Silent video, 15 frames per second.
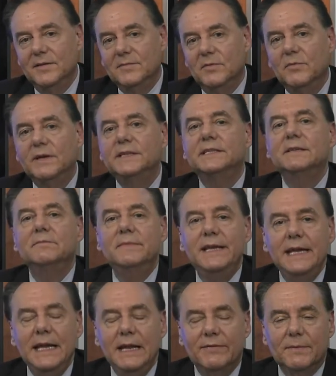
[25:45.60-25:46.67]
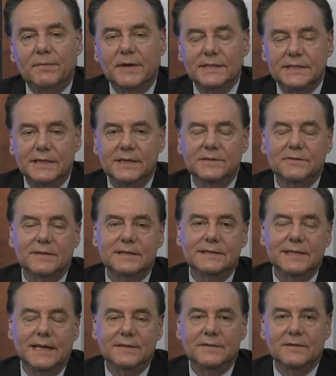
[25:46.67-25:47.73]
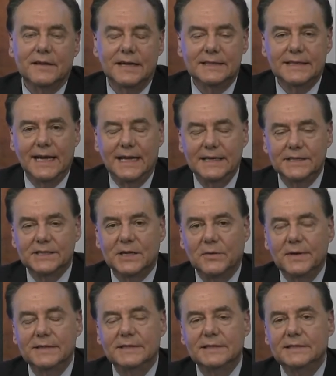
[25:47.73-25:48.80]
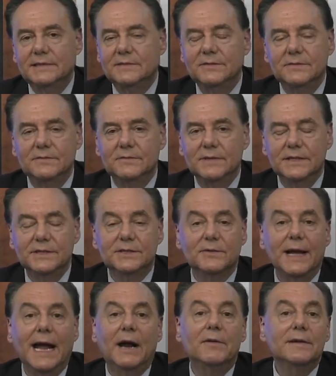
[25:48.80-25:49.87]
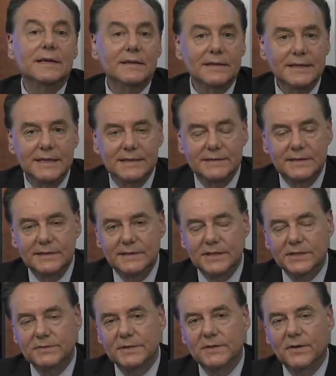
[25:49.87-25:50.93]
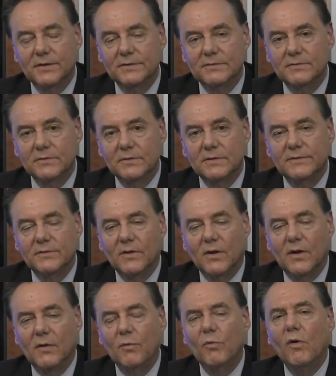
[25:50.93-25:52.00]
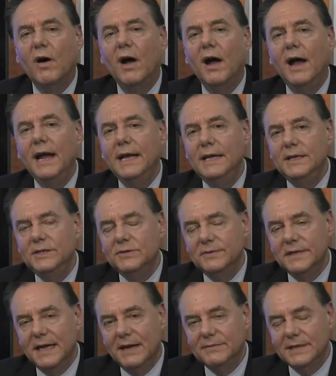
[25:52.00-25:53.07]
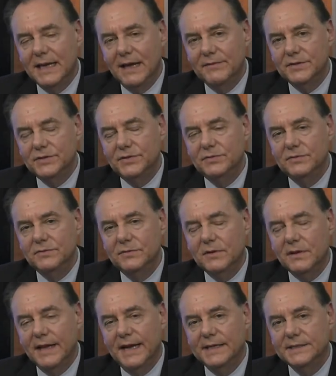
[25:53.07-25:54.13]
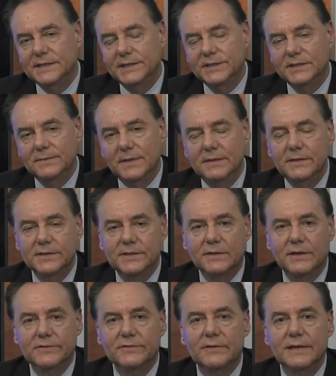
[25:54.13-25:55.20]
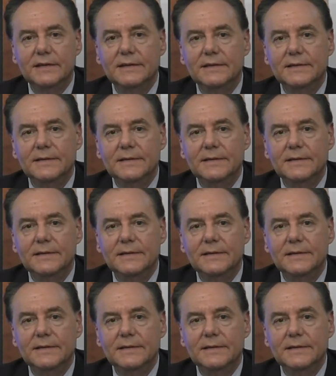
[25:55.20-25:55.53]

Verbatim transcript: But what does it mean if a presidential contender like that is going to, to in so arrogantly disregard the rule of law? Why do we have to have a two class system in this country